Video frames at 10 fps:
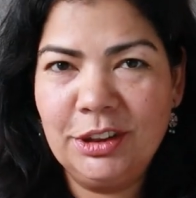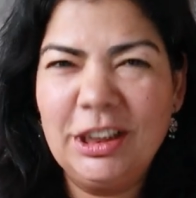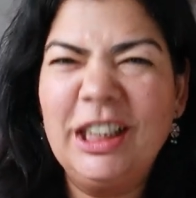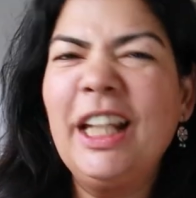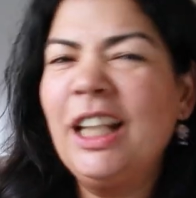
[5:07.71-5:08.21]

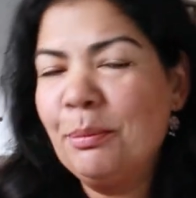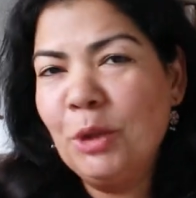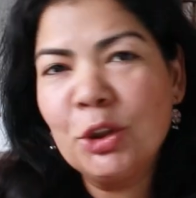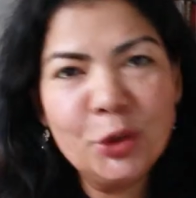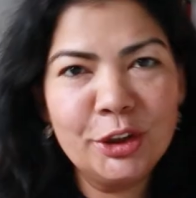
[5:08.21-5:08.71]
And again, I'm
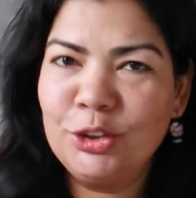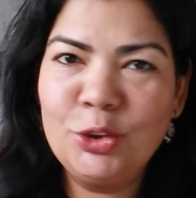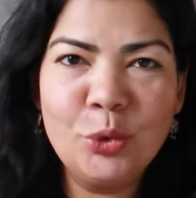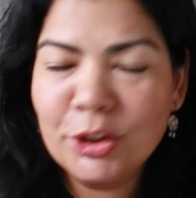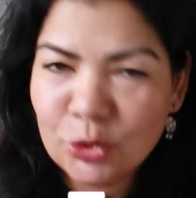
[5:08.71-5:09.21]
not going to
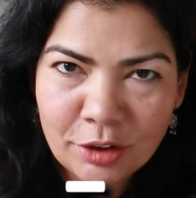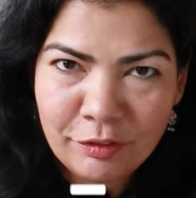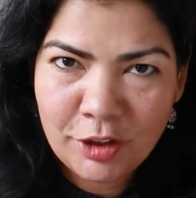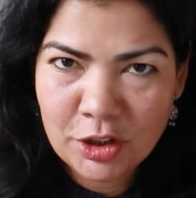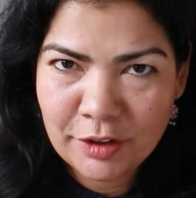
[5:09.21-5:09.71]
go into the
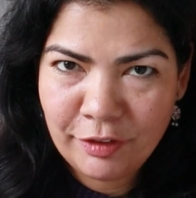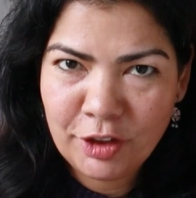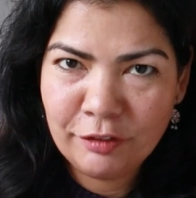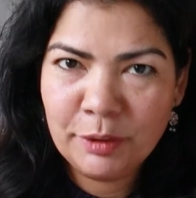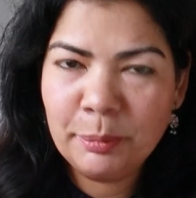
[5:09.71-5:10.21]
philosophy
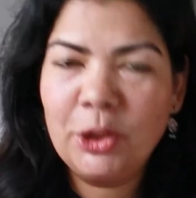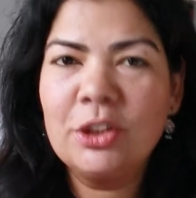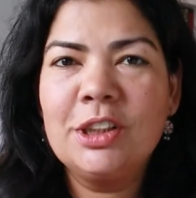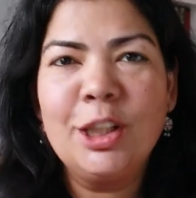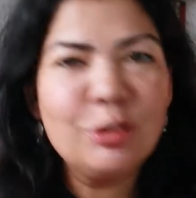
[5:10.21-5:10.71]
of it,
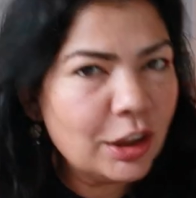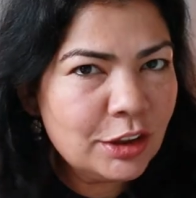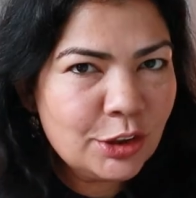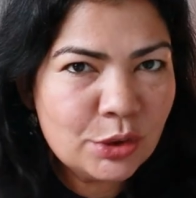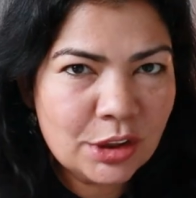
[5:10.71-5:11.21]
because I'd rather
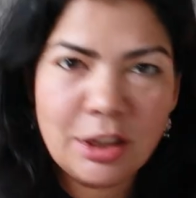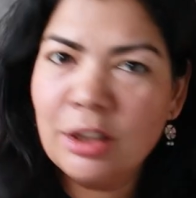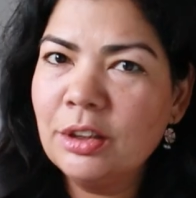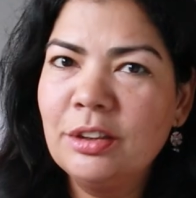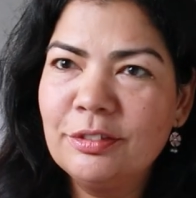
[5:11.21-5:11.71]
you just
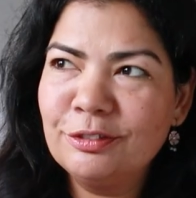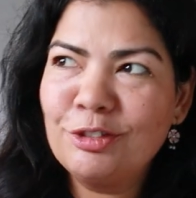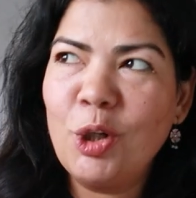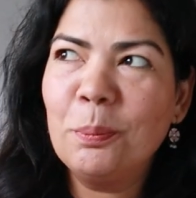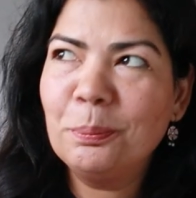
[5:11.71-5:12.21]
learn
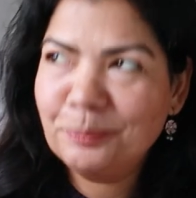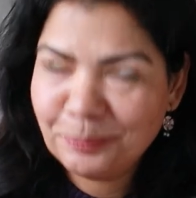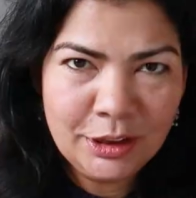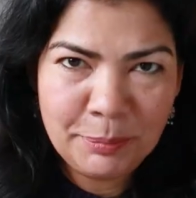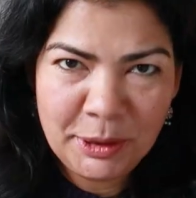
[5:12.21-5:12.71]
from
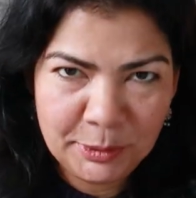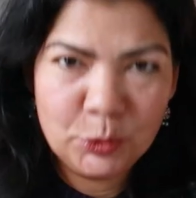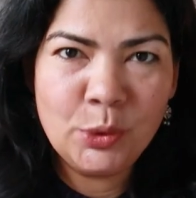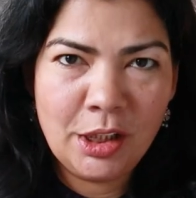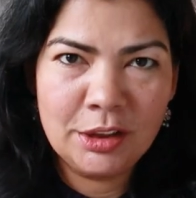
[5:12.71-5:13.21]
the people
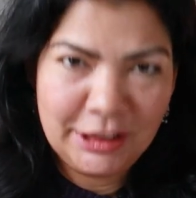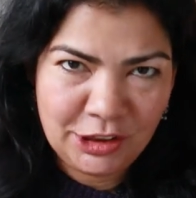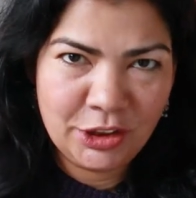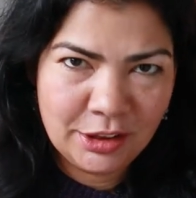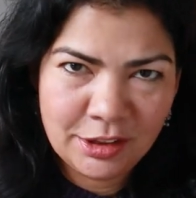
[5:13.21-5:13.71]
who are
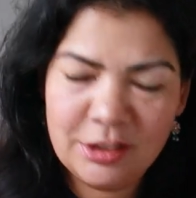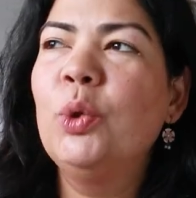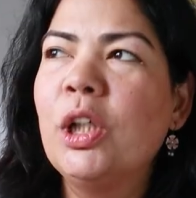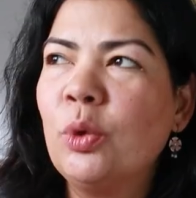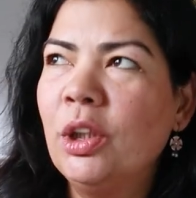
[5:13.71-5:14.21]
teachers, who
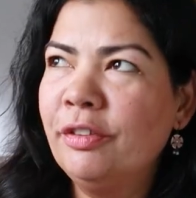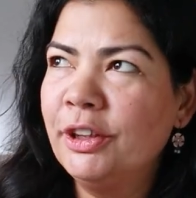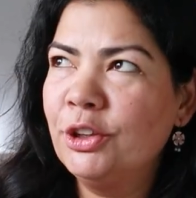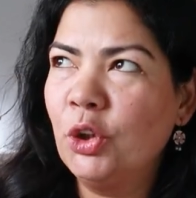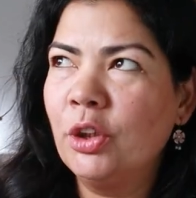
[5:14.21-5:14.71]
are
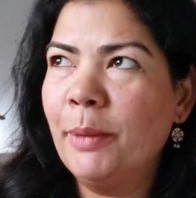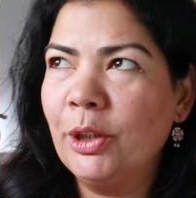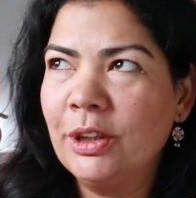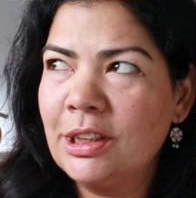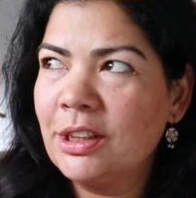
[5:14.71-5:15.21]
qualified to talk
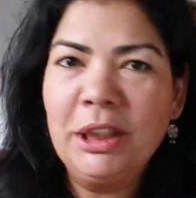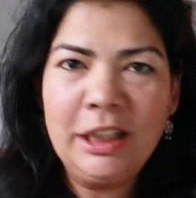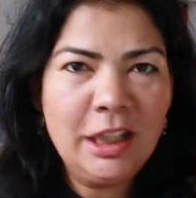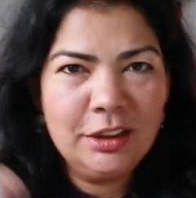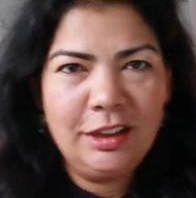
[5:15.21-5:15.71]
about this. But
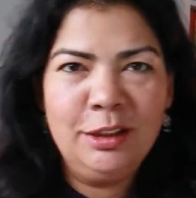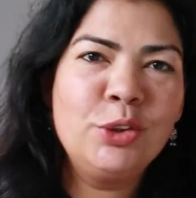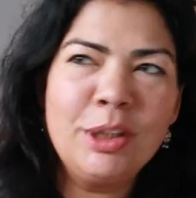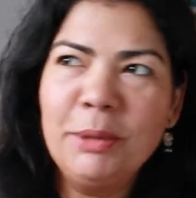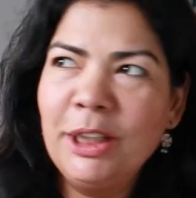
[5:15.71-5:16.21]
yeah, to
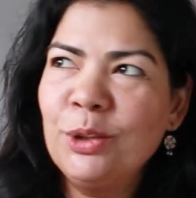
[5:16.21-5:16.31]
somebody